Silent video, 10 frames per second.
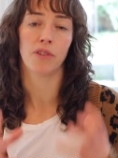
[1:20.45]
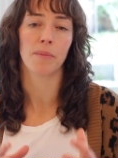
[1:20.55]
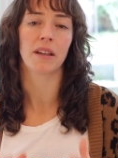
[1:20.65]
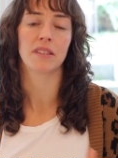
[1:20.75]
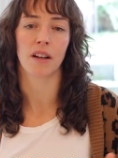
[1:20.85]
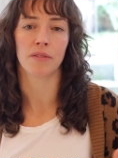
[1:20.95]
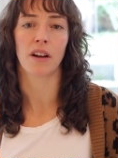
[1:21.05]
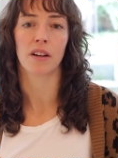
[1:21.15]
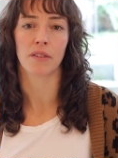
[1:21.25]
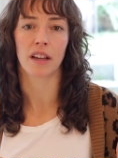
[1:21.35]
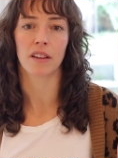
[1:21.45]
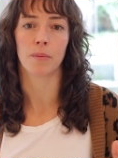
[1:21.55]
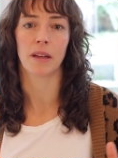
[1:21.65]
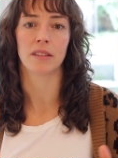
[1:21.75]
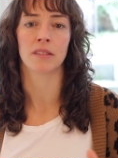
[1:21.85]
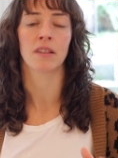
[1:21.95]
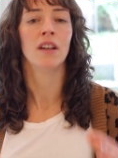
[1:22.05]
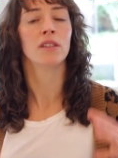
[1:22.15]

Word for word: for myself on a regular basis